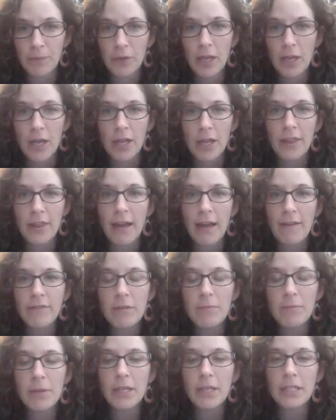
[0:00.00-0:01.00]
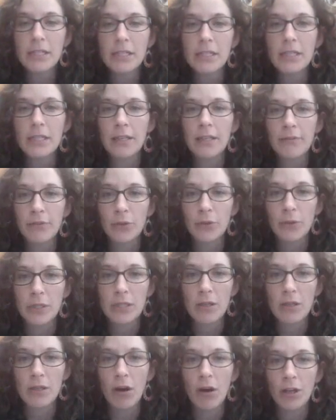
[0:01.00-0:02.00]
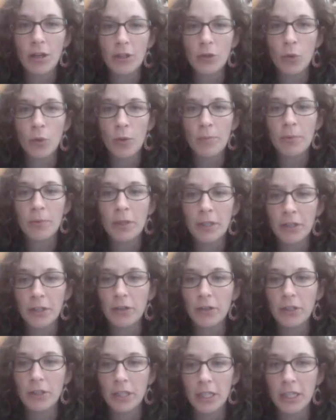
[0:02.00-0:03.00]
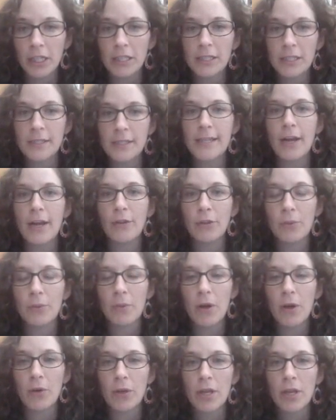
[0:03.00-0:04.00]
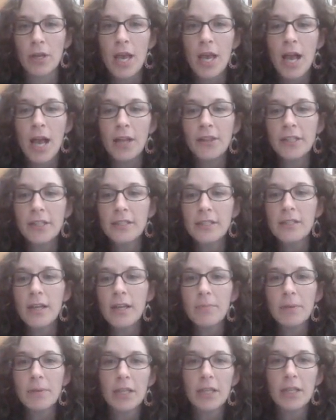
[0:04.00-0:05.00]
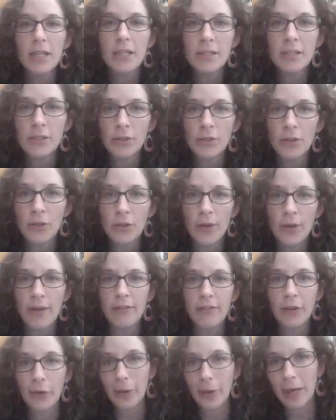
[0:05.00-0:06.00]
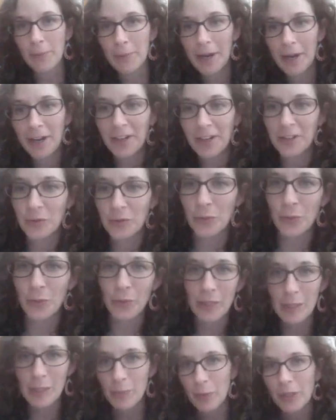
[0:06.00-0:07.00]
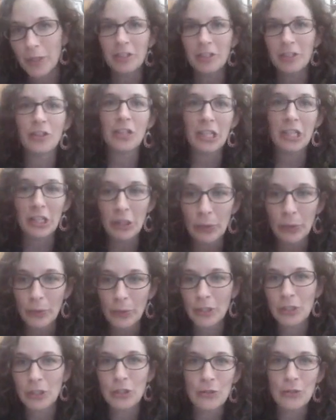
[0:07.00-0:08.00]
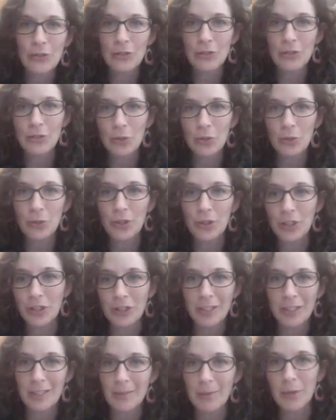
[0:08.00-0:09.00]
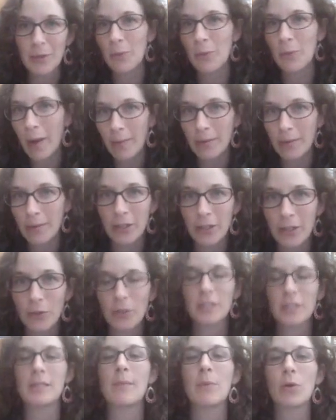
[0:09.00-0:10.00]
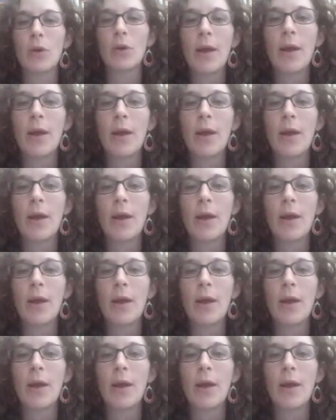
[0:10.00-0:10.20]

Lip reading: They have the biggest influence on your political leanings down the road. And that's not because, you have a grandparent whispering in your ear when you're 2 years old that you need to be a Republican or a Democrat.